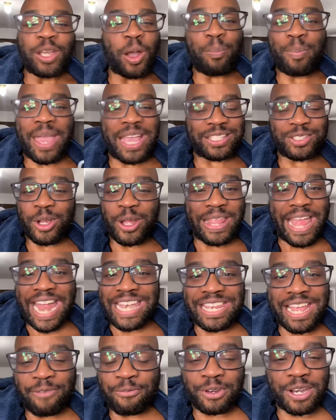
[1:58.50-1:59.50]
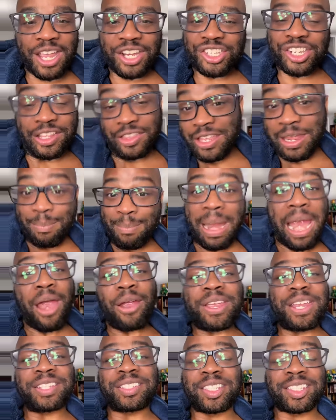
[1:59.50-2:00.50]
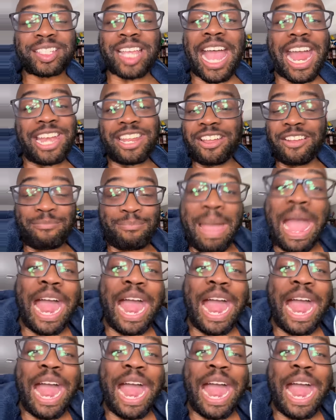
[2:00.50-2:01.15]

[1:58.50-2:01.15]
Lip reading: So based on that definition, the American Society of